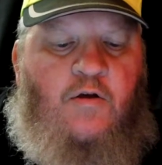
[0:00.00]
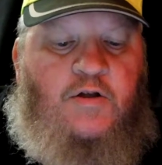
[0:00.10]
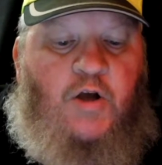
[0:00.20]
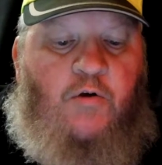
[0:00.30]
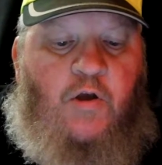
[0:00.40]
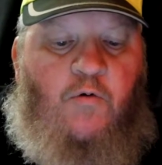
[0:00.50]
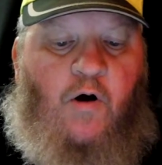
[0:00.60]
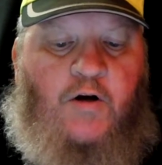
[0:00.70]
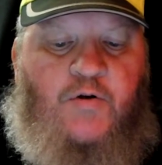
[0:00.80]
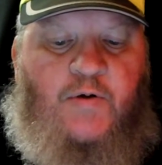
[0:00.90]
So you
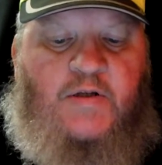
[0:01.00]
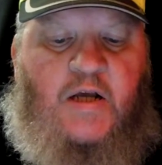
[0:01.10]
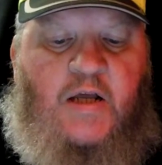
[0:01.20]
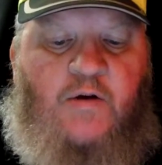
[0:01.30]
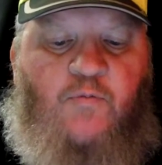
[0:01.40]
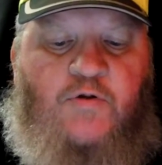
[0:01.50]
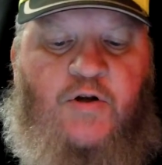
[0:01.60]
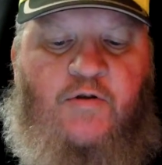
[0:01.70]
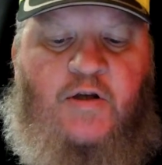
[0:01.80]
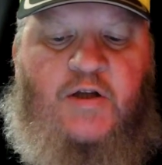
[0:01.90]
are to attend
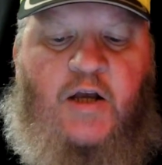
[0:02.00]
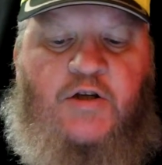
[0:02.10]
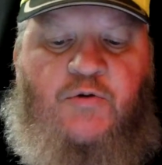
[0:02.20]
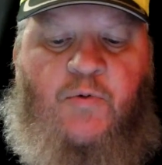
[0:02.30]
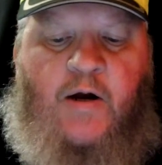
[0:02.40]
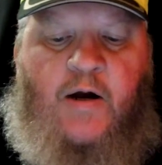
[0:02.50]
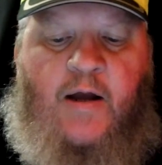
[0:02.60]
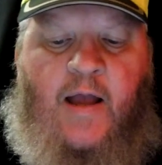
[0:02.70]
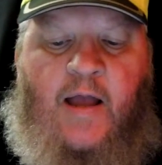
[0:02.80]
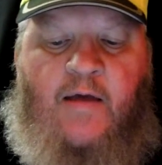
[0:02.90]
to the
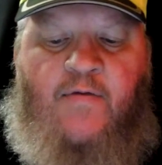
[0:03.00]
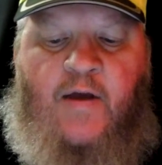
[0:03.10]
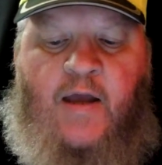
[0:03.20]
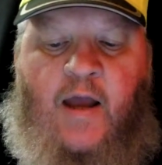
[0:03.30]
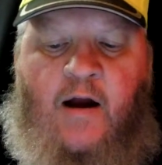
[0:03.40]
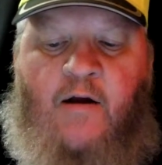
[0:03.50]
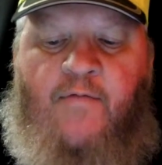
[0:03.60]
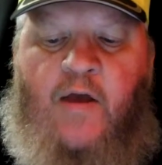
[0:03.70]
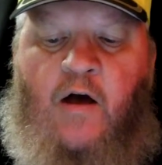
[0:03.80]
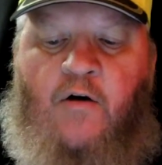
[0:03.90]
sanctuary and the care
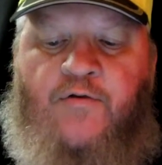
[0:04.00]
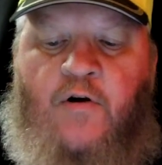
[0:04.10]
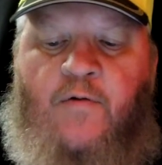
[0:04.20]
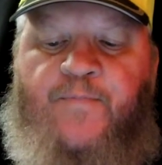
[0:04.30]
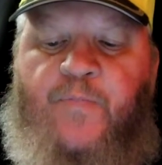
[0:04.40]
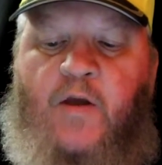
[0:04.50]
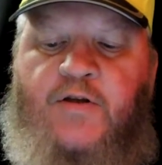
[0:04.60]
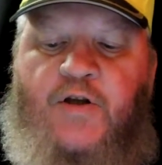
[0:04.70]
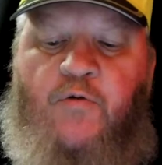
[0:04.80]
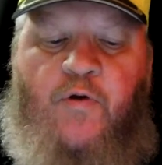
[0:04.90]
of the altar,
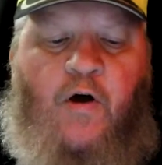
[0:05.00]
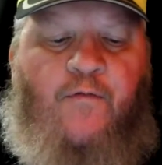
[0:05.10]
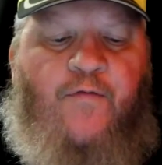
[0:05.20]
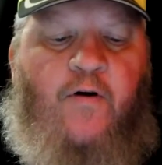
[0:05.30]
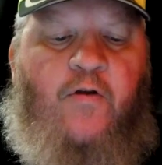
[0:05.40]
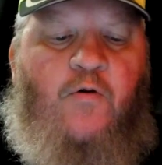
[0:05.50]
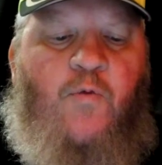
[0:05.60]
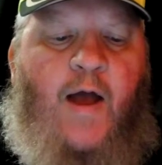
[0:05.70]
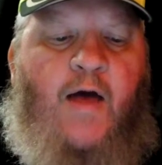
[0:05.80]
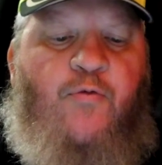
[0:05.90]
so no further
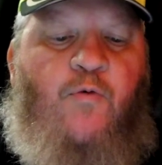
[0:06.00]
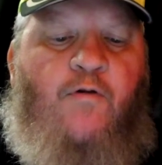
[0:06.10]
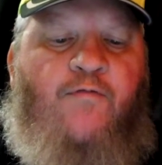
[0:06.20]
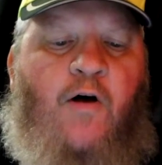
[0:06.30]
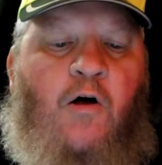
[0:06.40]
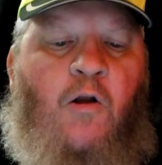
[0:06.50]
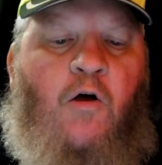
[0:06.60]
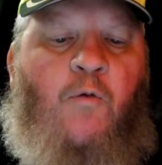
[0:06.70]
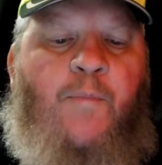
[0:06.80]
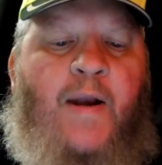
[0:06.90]
wrath will fall
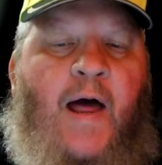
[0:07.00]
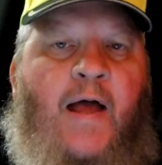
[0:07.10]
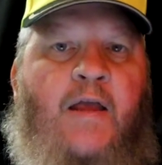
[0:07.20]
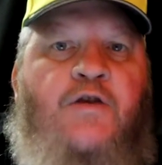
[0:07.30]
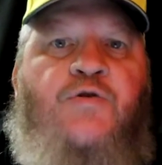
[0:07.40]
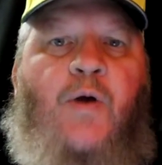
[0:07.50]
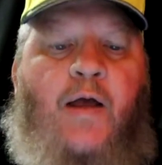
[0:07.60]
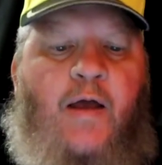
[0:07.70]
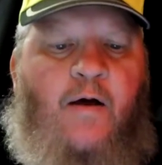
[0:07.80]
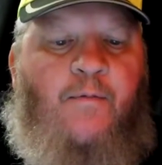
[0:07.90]
on Bnei
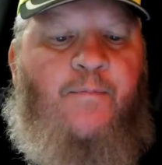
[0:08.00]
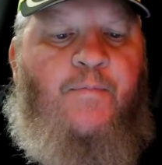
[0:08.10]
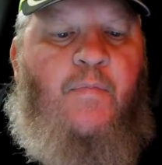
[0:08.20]
Yisrael.